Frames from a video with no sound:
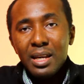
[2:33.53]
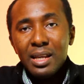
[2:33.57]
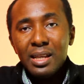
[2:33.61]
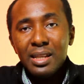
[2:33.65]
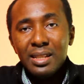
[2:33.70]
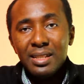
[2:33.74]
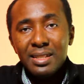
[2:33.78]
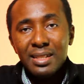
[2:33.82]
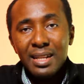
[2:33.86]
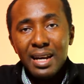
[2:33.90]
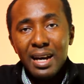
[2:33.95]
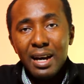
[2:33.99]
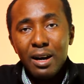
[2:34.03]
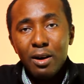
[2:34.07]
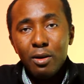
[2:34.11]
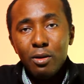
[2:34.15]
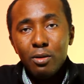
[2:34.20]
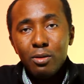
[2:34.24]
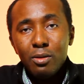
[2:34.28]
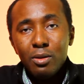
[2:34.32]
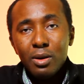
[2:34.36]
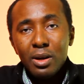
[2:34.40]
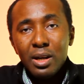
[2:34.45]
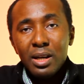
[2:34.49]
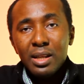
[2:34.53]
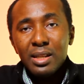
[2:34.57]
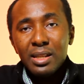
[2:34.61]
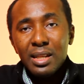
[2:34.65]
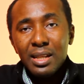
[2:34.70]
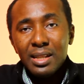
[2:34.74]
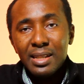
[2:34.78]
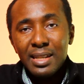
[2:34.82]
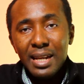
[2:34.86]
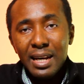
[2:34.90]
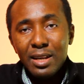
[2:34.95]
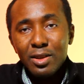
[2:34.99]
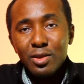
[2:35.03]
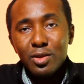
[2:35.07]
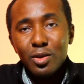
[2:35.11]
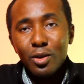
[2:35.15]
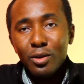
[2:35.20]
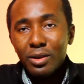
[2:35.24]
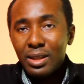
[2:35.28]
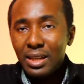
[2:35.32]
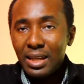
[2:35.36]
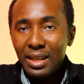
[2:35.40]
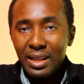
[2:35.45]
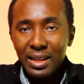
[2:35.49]
He's now the
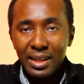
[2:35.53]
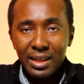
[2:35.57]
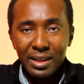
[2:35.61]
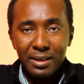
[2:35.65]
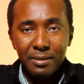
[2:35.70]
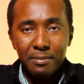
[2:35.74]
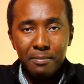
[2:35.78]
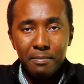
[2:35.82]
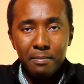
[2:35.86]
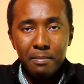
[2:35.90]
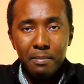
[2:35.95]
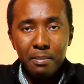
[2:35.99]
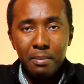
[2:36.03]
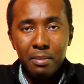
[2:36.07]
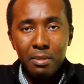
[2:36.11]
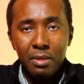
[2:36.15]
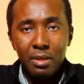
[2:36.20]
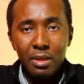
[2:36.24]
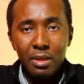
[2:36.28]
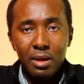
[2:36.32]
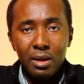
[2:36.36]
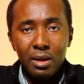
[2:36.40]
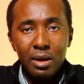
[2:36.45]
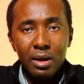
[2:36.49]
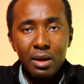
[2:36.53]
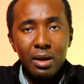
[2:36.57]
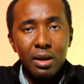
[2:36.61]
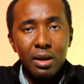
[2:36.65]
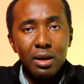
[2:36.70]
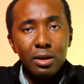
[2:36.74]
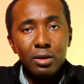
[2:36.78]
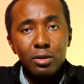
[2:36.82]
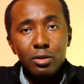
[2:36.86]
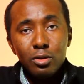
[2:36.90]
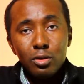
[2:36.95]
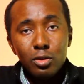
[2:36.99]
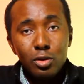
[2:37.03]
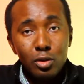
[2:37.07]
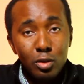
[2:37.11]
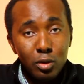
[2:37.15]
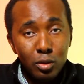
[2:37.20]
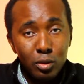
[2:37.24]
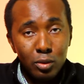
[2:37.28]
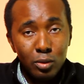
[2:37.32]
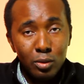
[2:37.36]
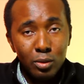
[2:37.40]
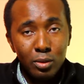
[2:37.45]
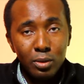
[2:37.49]
dancehall king.
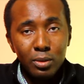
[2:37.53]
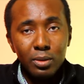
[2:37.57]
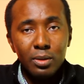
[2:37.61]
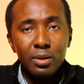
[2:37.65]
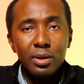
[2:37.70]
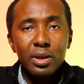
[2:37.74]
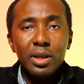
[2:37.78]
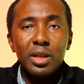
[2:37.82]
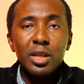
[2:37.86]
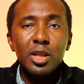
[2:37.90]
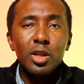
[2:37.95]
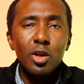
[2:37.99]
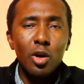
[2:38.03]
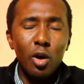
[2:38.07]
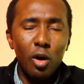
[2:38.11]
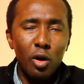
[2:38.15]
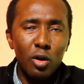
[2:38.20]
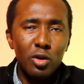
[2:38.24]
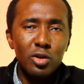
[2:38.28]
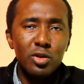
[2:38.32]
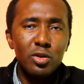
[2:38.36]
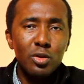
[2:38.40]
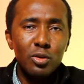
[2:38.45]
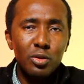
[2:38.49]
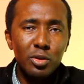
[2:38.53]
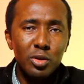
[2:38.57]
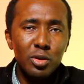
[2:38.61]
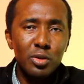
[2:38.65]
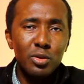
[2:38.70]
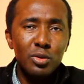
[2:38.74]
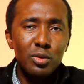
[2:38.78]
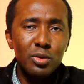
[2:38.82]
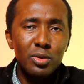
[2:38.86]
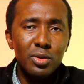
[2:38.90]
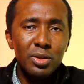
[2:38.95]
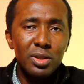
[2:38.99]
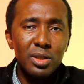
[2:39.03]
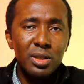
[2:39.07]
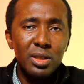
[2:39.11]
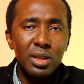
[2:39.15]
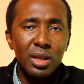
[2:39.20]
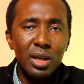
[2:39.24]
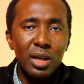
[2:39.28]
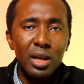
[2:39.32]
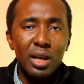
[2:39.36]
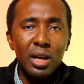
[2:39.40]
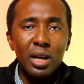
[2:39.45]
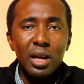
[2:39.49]
Two, he also used
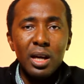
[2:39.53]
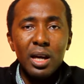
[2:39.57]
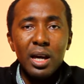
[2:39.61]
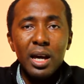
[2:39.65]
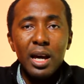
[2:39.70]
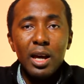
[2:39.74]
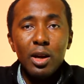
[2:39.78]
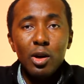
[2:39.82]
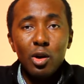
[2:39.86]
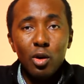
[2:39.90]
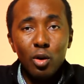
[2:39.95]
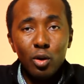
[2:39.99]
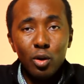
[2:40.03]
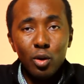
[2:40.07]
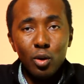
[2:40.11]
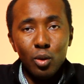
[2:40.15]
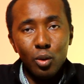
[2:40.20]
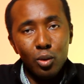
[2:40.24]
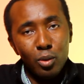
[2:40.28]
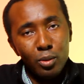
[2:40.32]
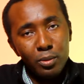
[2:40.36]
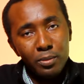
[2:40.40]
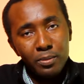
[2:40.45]
a logo.